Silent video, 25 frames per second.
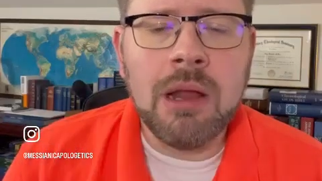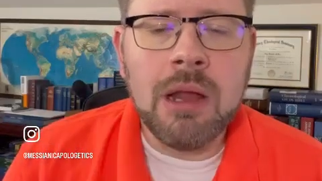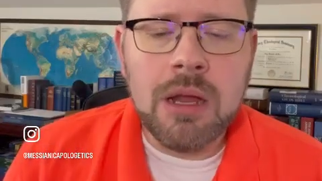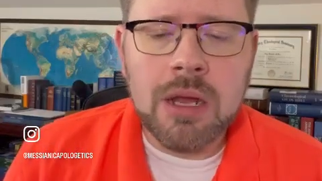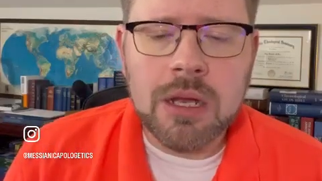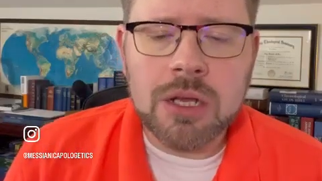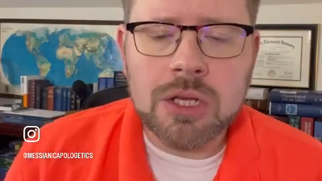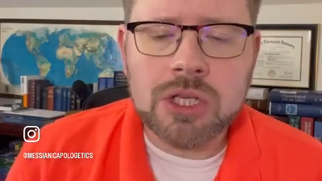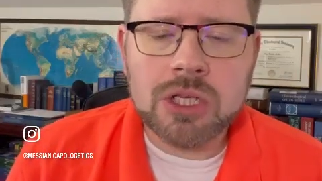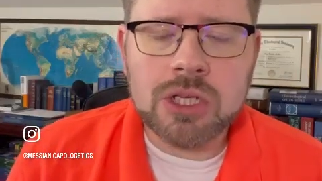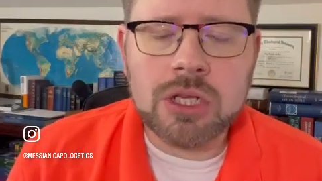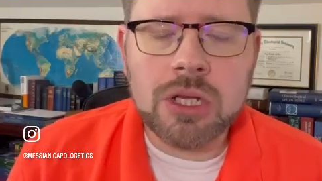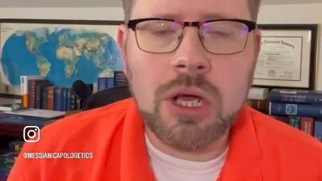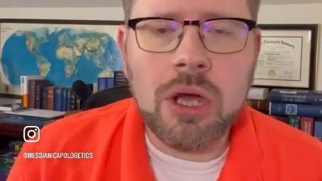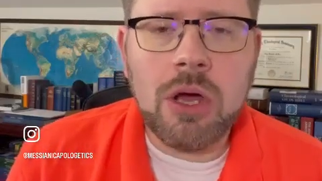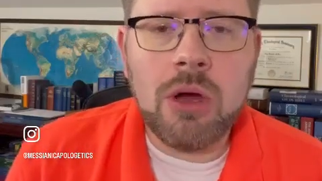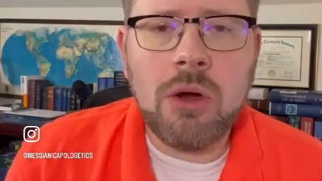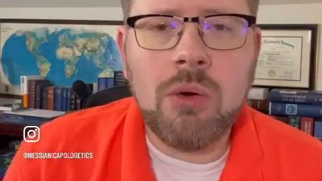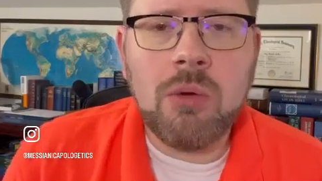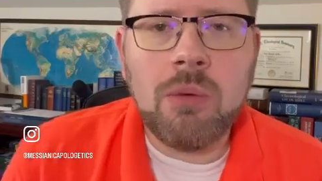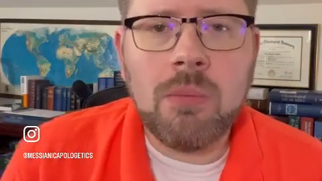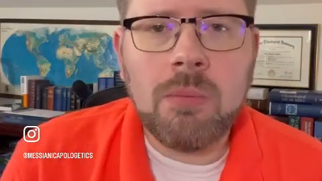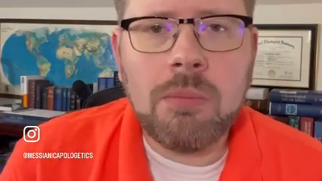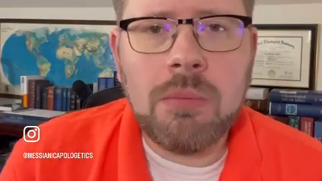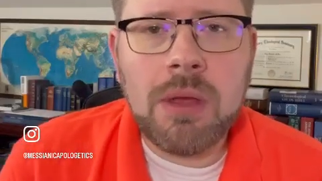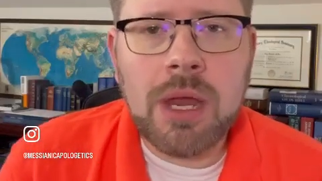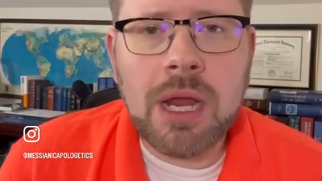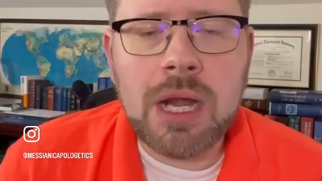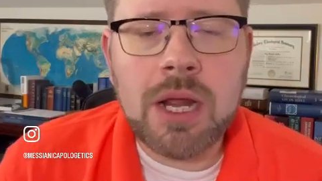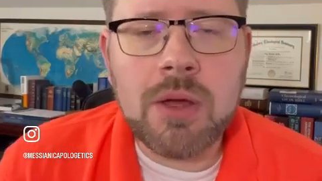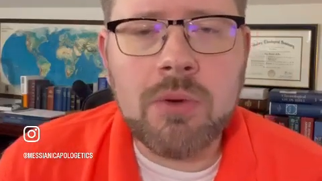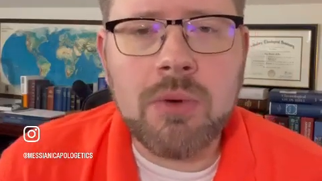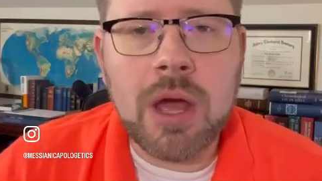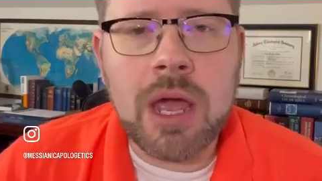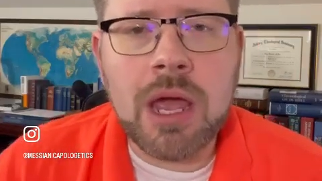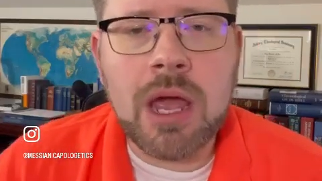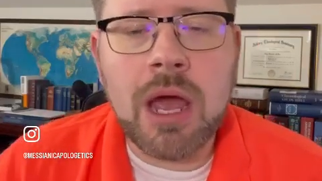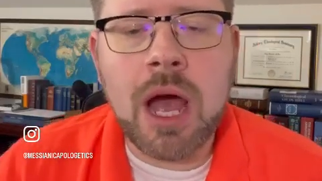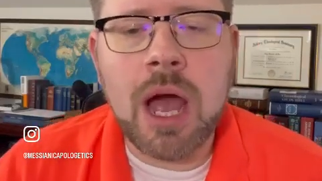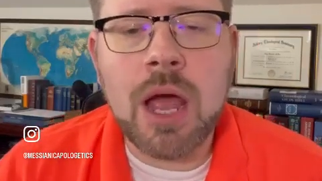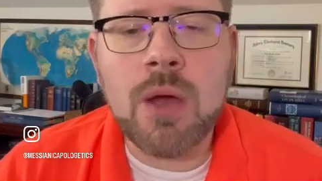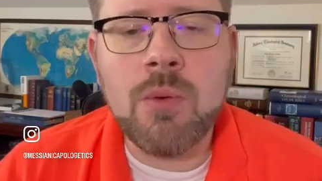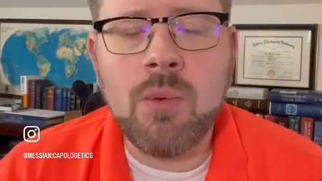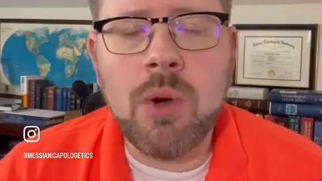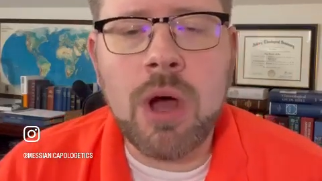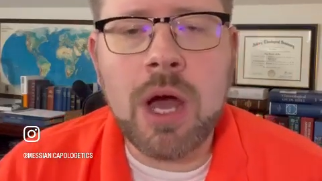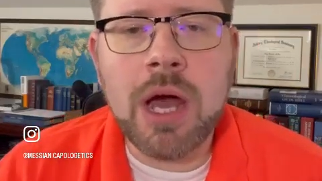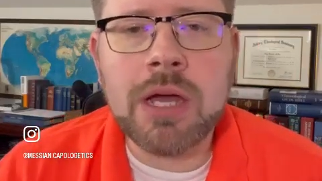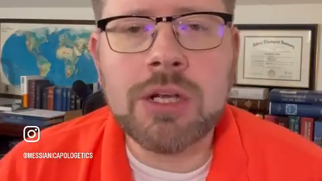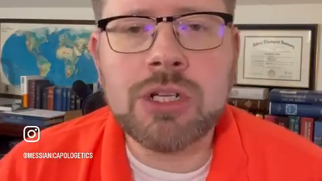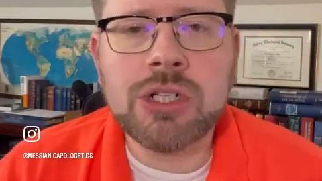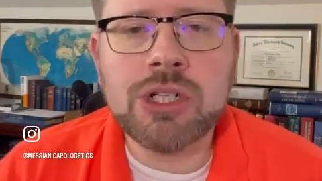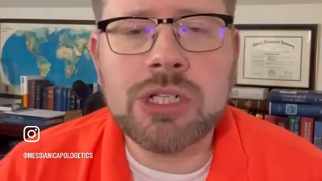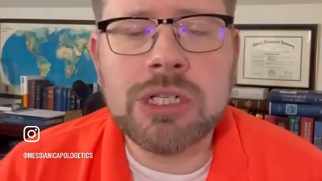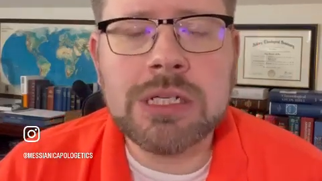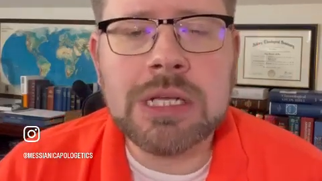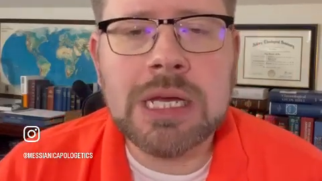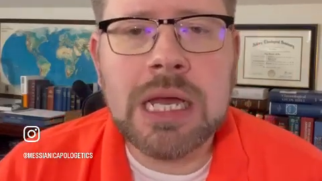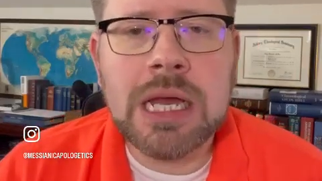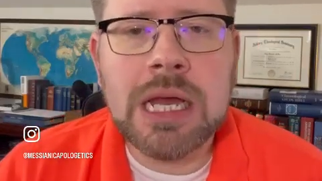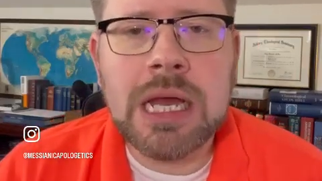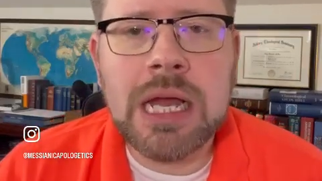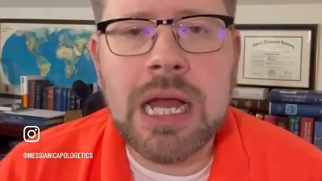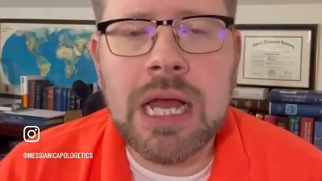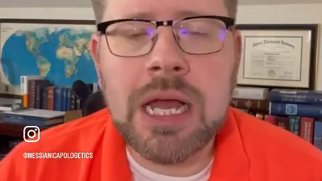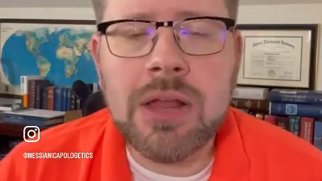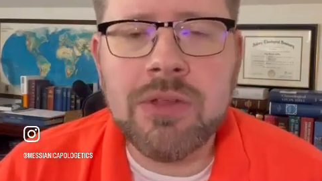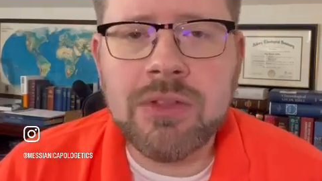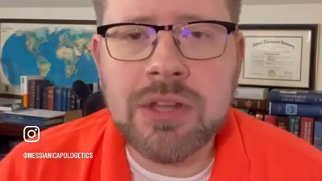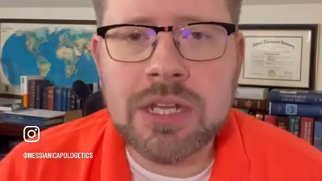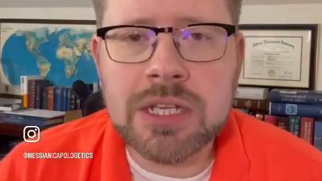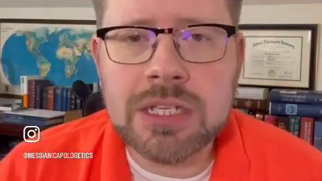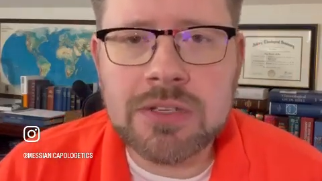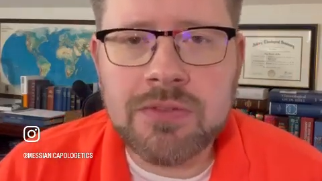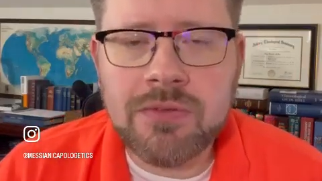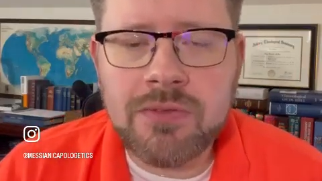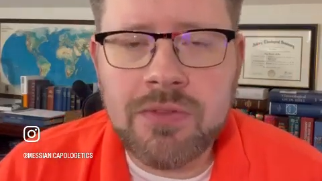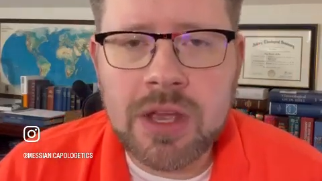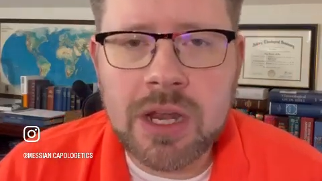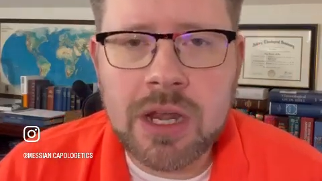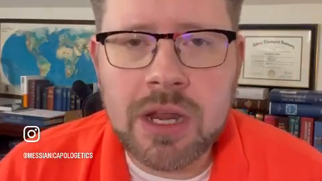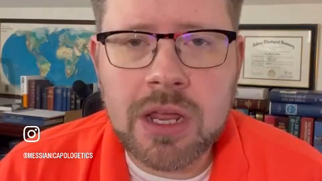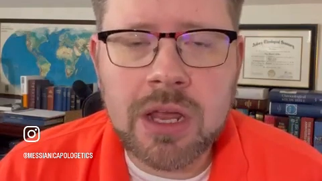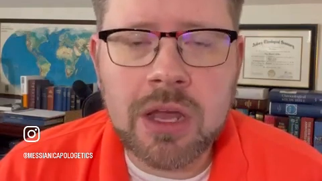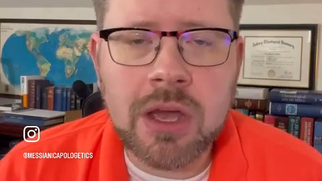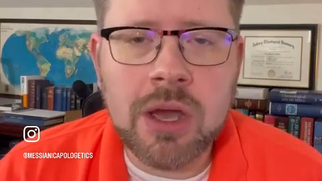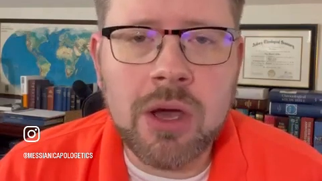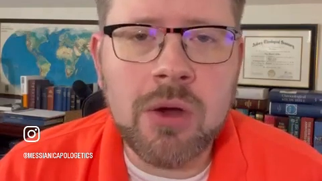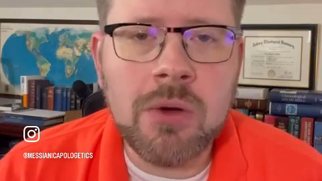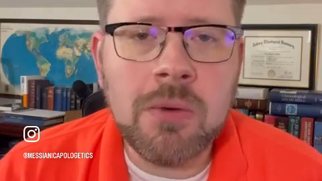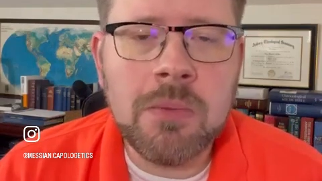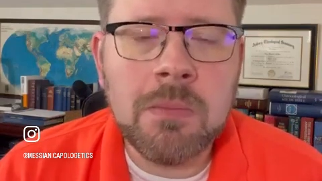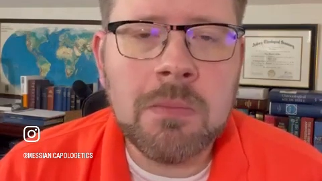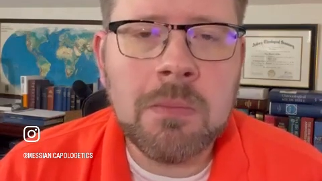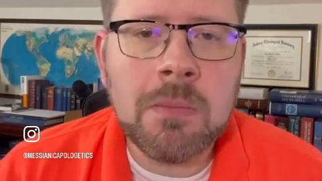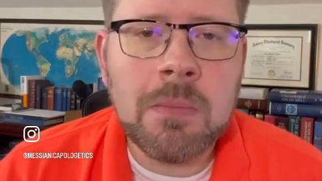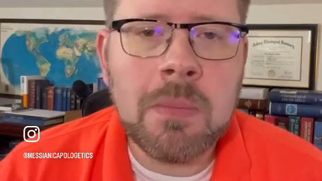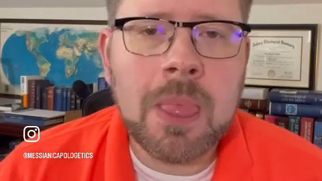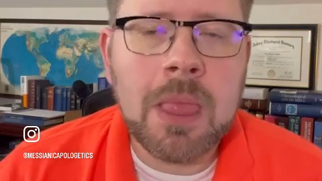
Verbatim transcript: So anyway, I watched uh, this video